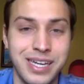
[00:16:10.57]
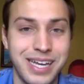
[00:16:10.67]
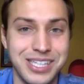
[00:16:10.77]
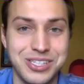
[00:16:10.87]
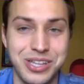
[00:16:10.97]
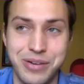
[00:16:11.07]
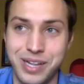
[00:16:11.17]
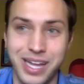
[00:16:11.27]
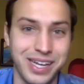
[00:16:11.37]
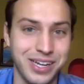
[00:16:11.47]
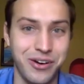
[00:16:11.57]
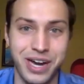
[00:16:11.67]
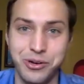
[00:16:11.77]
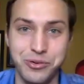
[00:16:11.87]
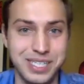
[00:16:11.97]
And so they were like, all right,
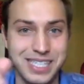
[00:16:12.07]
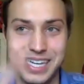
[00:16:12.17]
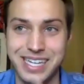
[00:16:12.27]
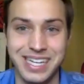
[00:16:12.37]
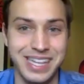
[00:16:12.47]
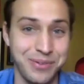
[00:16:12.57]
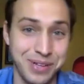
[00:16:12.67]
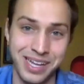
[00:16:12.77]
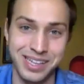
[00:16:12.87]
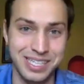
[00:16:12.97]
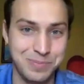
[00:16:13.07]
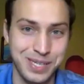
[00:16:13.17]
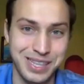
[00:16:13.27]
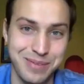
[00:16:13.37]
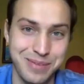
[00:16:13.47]
who are we sending? And they were like, let's
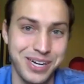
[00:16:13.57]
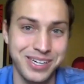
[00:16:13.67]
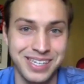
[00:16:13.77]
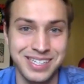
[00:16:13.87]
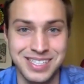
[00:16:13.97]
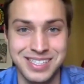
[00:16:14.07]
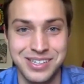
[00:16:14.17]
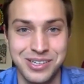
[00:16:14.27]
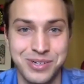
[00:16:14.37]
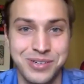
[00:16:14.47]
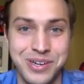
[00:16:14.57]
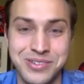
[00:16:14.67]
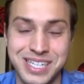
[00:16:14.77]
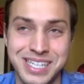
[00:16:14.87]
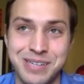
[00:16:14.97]
pick the American because he's the only one who knows
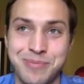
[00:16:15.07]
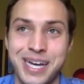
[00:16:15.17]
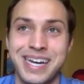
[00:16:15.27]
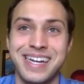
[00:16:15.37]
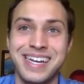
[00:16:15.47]
anything about it.